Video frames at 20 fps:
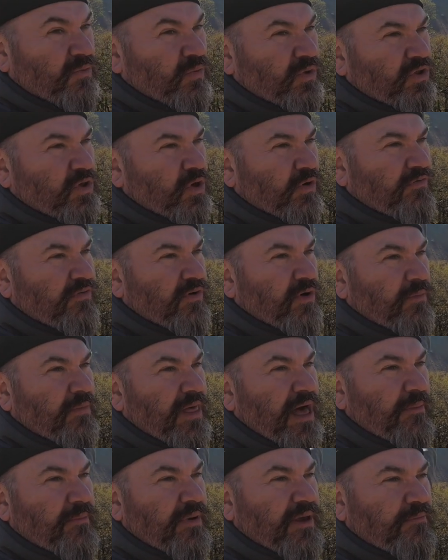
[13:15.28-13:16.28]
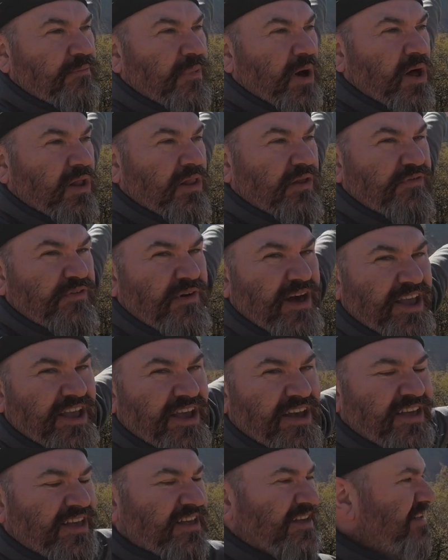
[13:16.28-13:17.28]
will cover up that big ball of
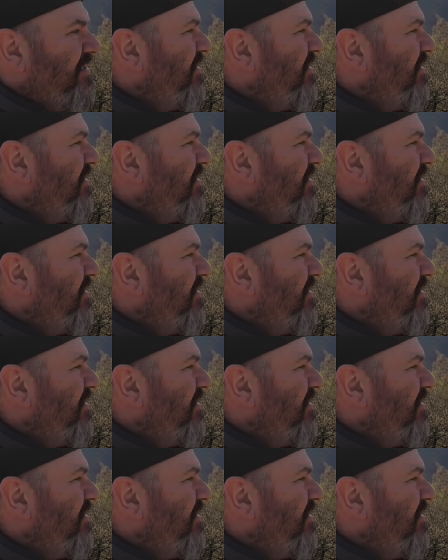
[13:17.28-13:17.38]
fire,